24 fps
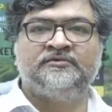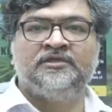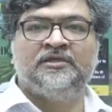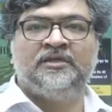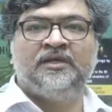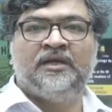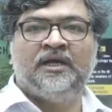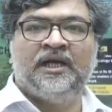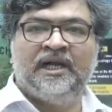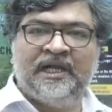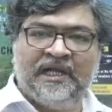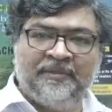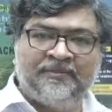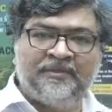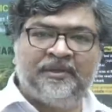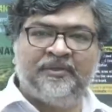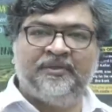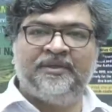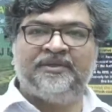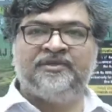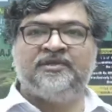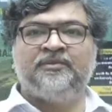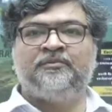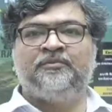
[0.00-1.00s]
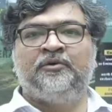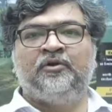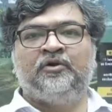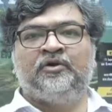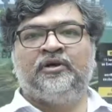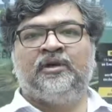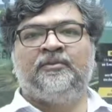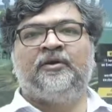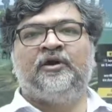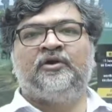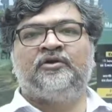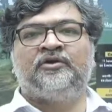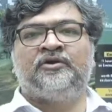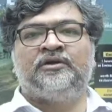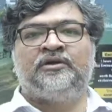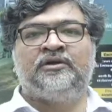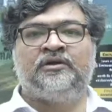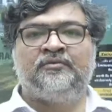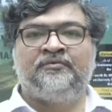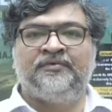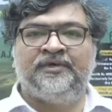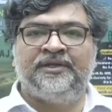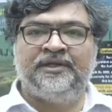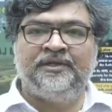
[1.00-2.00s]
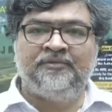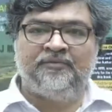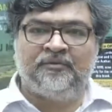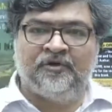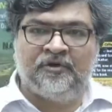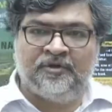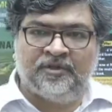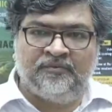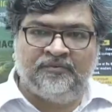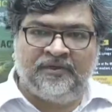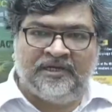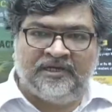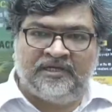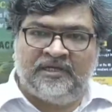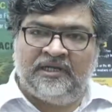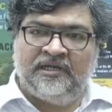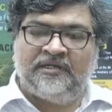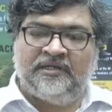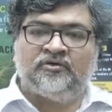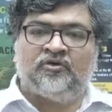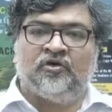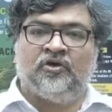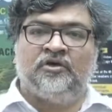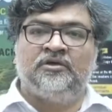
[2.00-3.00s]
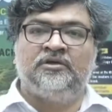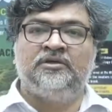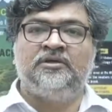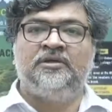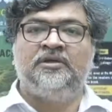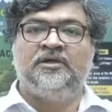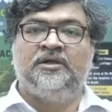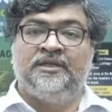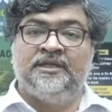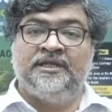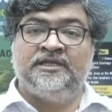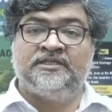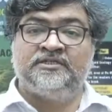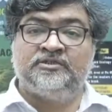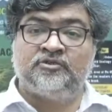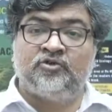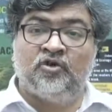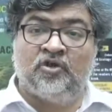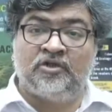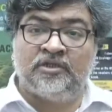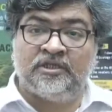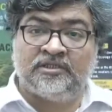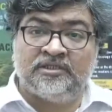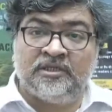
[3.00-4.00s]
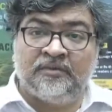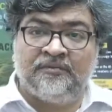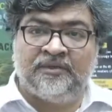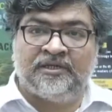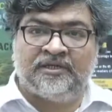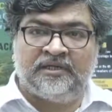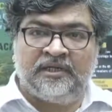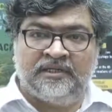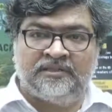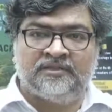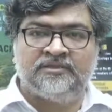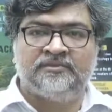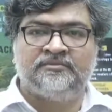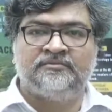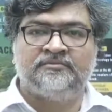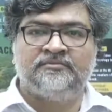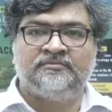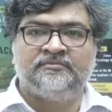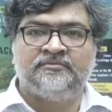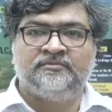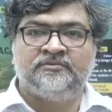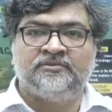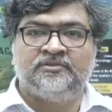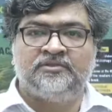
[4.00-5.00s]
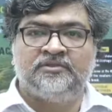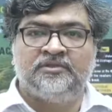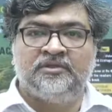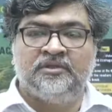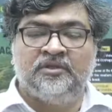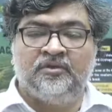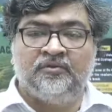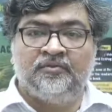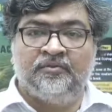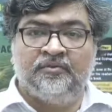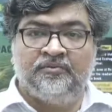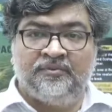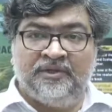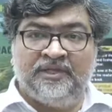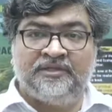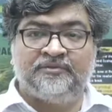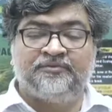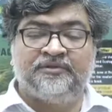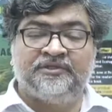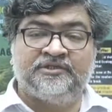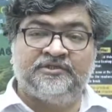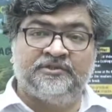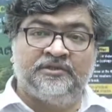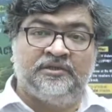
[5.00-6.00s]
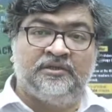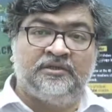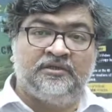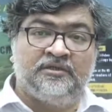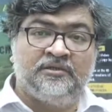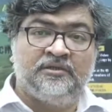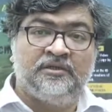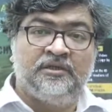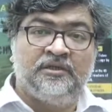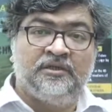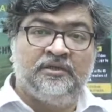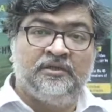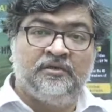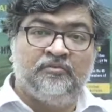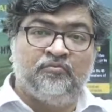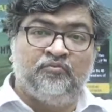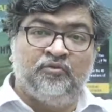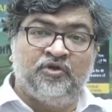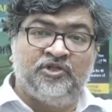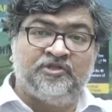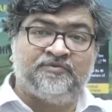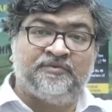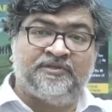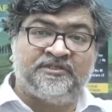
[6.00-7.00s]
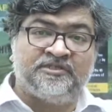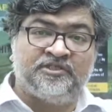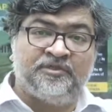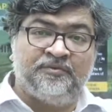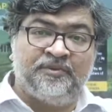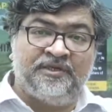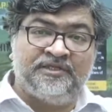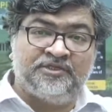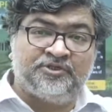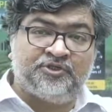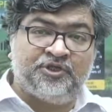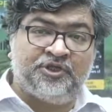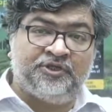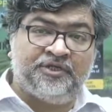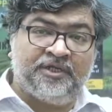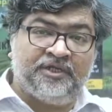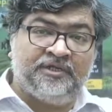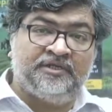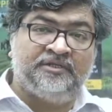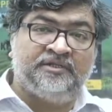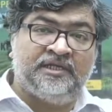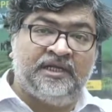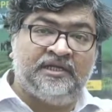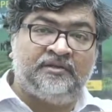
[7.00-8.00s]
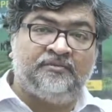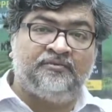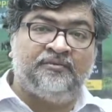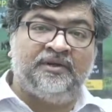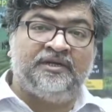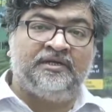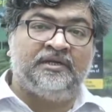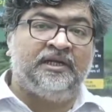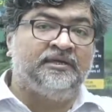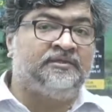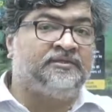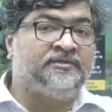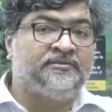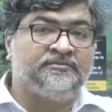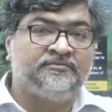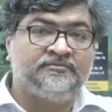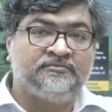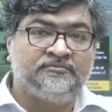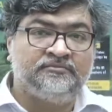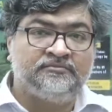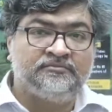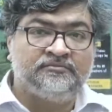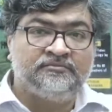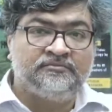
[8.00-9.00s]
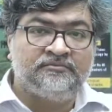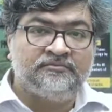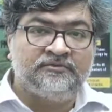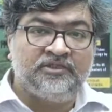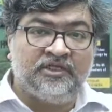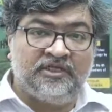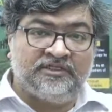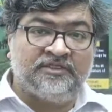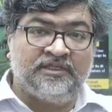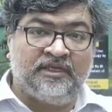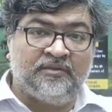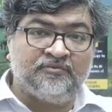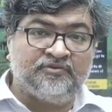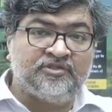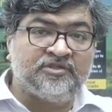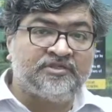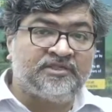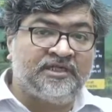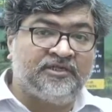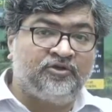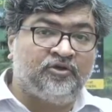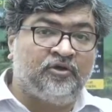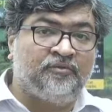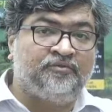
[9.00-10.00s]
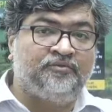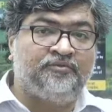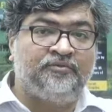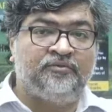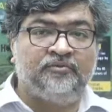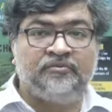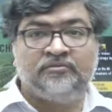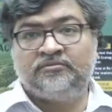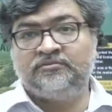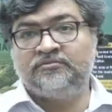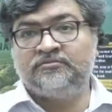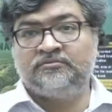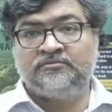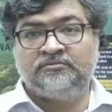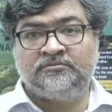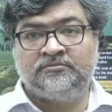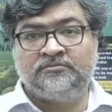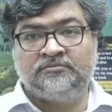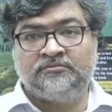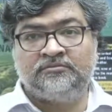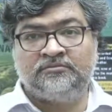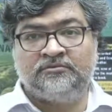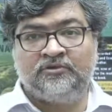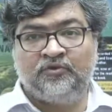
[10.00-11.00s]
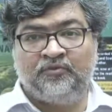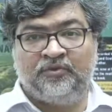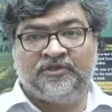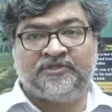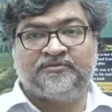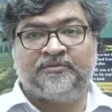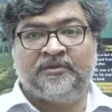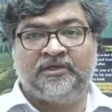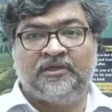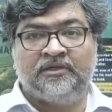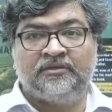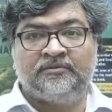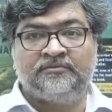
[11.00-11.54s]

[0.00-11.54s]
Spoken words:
I have given the book about a very important wetland called East Kolkata wetland, which municipal sewage is treated in that wetland. Is the Ramsar site of West Bengal.